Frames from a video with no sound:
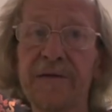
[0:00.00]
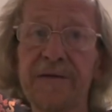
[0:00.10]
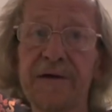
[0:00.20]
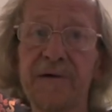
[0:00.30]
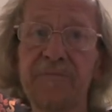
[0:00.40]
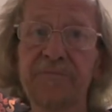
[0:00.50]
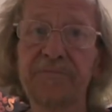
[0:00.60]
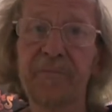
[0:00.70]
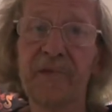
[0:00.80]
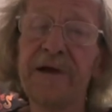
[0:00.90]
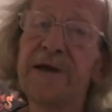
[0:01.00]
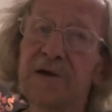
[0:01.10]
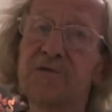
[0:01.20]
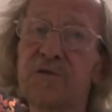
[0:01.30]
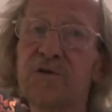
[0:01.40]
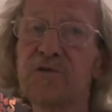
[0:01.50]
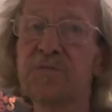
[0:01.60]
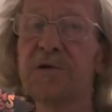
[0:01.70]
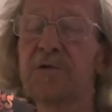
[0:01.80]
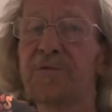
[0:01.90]
um, he introduced
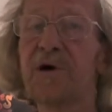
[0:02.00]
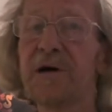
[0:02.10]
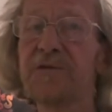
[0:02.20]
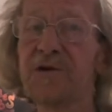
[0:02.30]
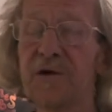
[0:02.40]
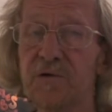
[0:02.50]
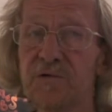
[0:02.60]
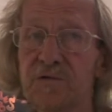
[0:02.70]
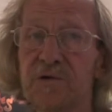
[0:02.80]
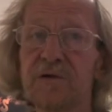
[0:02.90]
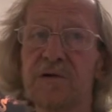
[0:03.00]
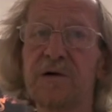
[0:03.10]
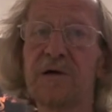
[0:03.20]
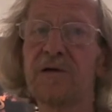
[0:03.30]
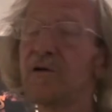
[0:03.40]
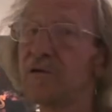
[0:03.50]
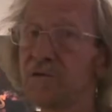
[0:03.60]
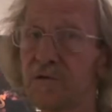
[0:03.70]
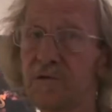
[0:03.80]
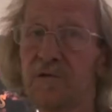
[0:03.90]
me to Brian Jones, and I
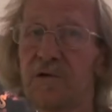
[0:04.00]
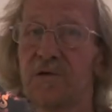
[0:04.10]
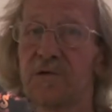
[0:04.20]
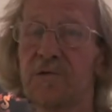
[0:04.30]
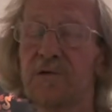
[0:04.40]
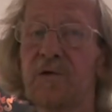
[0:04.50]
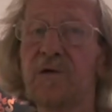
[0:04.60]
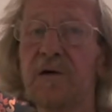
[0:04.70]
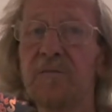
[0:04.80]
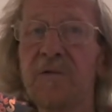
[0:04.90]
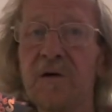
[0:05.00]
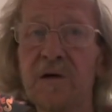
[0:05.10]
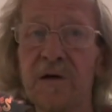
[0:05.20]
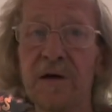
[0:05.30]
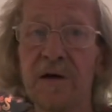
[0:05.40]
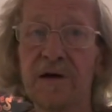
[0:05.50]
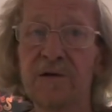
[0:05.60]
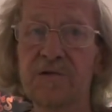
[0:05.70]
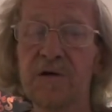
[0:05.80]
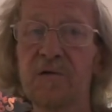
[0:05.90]
learned, learned to know him,
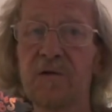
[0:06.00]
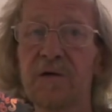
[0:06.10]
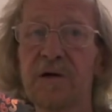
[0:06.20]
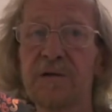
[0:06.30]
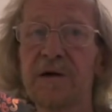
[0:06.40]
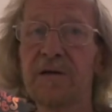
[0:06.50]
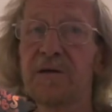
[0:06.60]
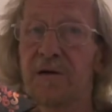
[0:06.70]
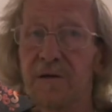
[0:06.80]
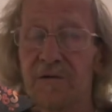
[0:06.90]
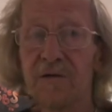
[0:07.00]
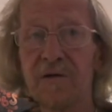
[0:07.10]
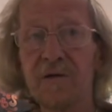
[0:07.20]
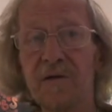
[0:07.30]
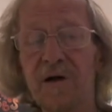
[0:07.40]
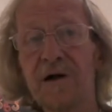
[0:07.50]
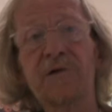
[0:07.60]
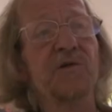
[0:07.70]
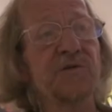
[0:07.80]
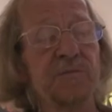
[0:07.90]
and so on. And then uh, I
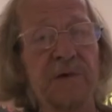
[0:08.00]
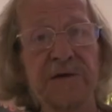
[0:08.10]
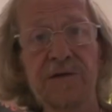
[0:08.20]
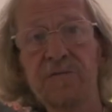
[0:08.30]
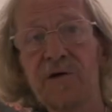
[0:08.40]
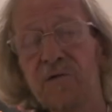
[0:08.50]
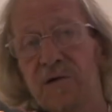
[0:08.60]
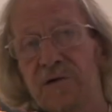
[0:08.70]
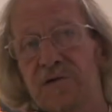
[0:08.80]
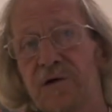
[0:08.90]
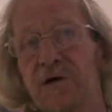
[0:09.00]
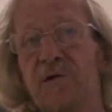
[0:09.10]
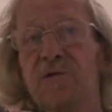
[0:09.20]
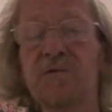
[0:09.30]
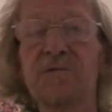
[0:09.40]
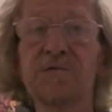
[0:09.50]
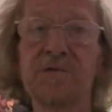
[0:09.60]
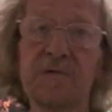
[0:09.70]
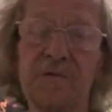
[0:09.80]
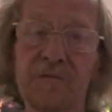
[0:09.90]
got to meet the Rolling
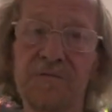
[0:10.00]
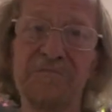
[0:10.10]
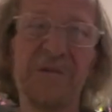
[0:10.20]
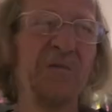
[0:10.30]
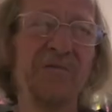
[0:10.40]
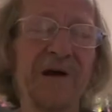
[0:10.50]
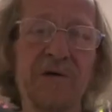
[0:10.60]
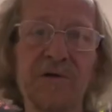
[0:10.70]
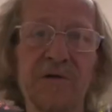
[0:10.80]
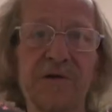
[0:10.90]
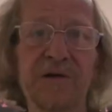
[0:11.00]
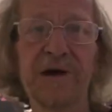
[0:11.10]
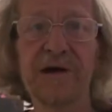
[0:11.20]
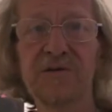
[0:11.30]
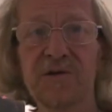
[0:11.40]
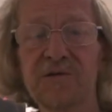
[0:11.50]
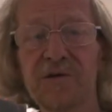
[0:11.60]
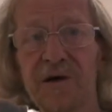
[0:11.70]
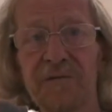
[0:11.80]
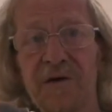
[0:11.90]
Stones um, on various occasions, and I,